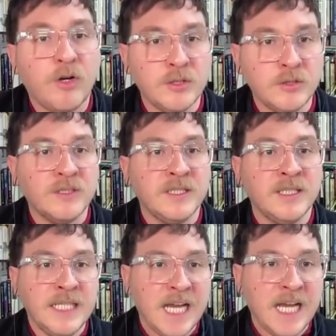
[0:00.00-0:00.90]

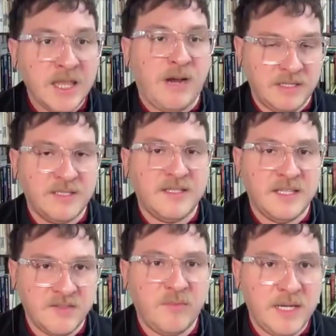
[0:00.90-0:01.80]
embroiled in the
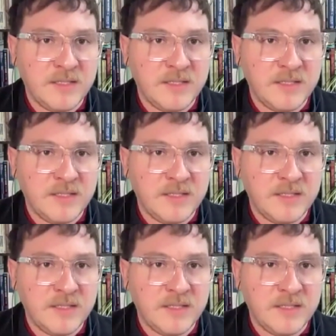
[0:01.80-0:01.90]
practices of